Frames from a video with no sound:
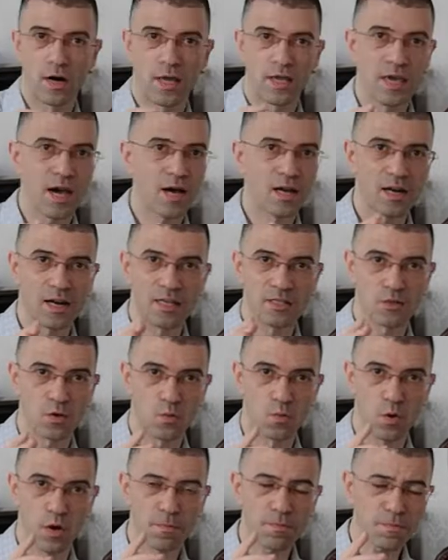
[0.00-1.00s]
a YAG laser
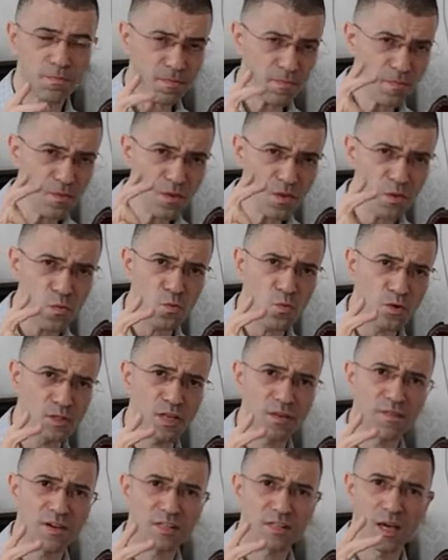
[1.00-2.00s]
or
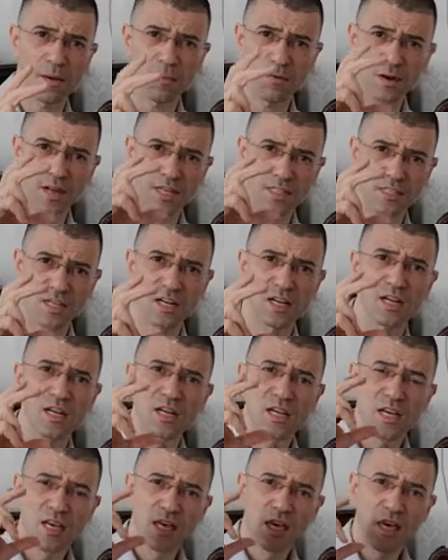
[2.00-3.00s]
whatever type of laser,
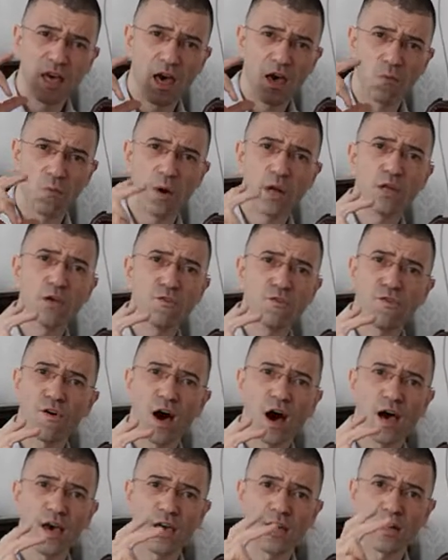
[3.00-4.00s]
when you
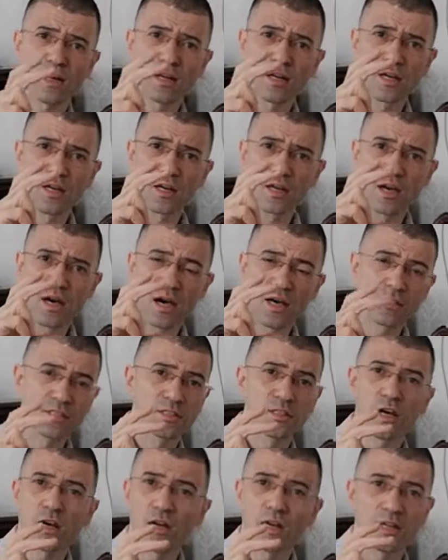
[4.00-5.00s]
fire, a
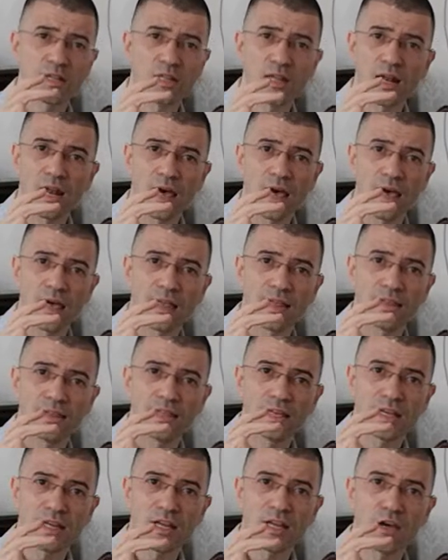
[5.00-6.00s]
certain
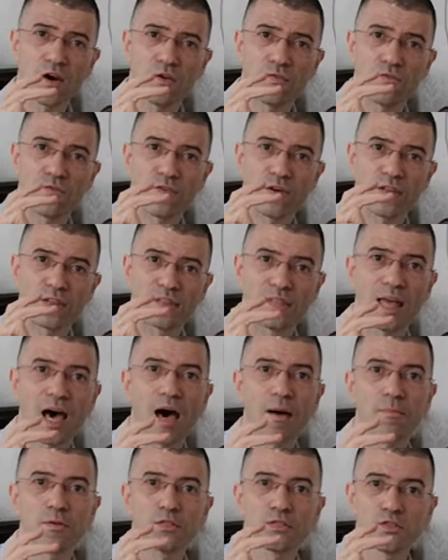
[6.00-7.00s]
degree of
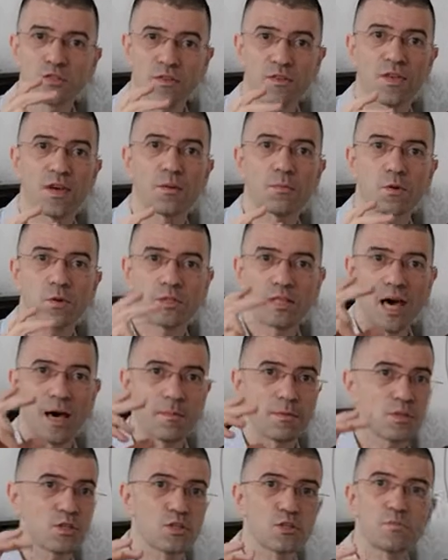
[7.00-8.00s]
damage, thermal damage, is